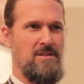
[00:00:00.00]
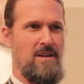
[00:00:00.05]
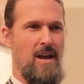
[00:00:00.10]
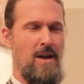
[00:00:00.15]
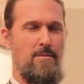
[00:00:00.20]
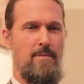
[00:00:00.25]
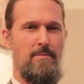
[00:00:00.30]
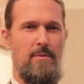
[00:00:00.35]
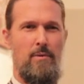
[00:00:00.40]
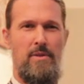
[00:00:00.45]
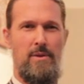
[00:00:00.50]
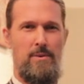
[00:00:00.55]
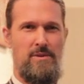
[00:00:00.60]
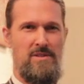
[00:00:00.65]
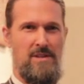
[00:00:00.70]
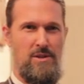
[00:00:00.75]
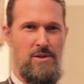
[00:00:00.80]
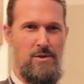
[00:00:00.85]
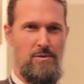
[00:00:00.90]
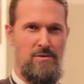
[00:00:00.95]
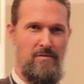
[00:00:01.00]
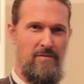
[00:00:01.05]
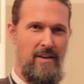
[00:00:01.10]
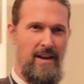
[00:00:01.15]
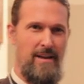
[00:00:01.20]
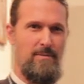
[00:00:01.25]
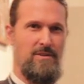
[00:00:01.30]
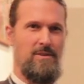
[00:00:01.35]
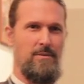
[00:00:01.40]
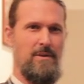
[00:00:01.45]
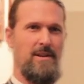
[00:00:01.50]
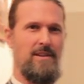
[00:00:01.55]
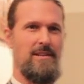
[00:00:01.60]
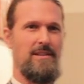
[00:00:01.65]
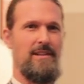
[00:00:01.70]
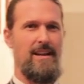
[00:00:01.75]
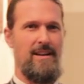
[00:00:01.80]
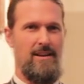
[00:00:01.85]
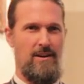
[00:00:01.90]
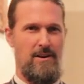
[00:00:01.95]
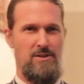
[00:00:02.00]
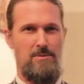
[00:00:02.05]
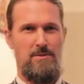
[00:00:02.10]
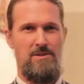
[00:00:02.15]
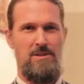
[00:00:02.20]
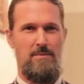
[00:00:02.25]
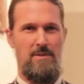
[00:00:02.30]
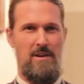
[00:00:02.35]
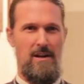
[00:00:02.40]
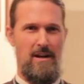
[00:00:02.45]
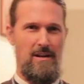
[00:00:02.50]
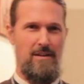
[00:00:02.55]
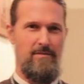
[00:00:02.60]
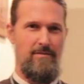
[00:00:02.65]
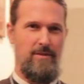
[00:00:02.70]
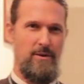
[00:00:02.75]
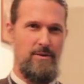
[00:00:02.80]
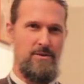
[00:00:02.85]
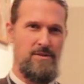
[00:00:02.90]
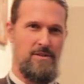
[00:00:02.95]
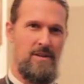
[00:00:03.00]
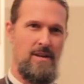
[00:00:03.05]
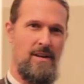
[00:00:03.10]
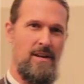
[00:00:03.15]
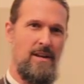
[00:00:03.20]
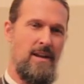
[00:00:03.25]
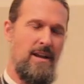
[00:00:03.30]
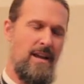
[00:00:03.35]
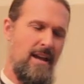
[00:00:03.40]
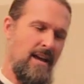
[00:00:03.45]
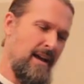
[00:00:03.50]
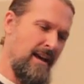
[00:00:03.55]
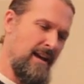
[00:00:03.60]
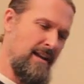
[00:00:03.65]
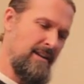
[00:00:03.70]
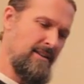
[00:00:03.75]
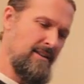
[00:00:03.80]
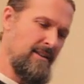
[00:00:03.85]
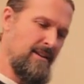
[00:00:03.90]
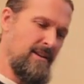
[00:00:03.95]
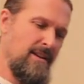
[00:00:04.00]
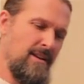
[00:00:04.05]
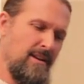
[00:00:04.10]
I remember when there was a huge fight between the late Archbishop Iakovos and